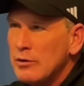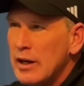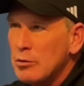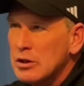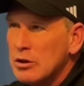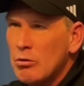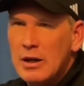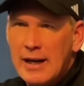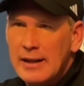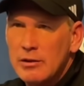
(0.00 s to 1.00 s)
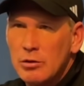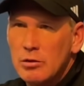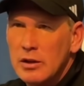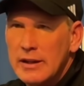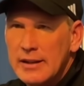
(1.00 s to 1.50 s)
they were so hot
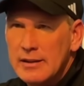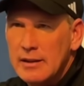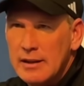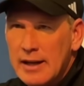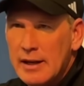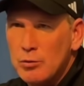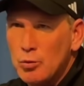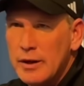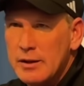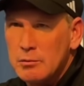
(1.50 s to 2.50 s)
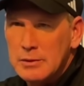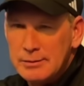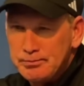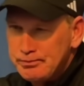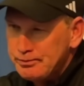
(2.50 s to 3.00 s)
early and got in rhythm
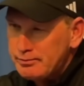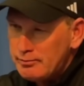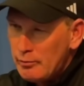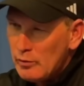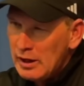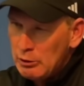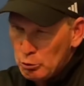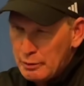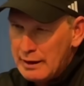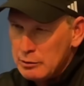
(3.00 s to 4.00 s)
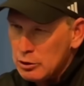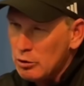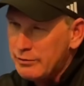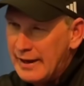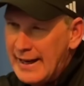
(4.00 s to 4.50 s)
and we'd be able to
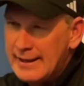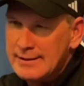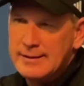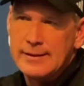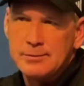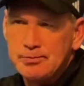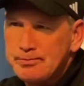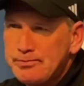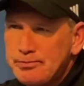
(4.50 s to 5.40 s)
go fast and,